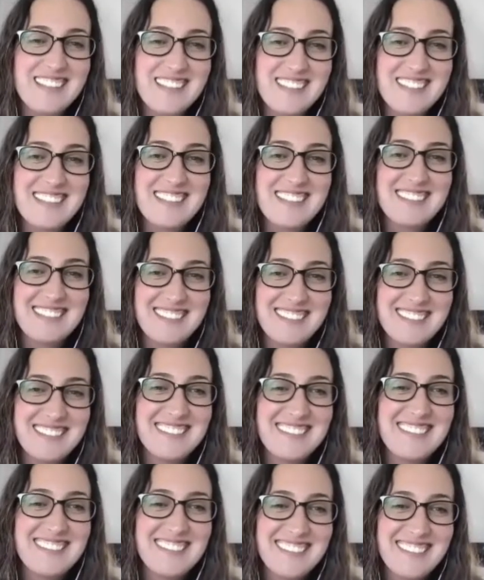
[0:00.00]
I don't even know
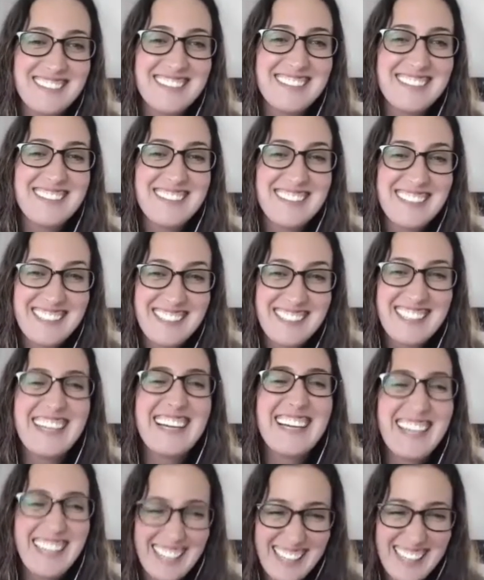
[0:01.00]
how I'm going to do it.
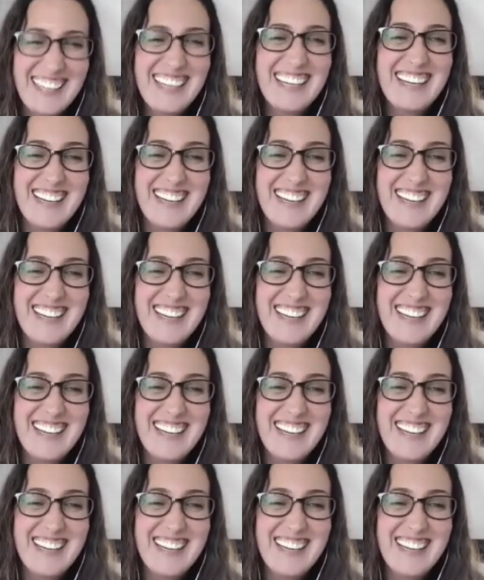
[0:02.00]
Yeah.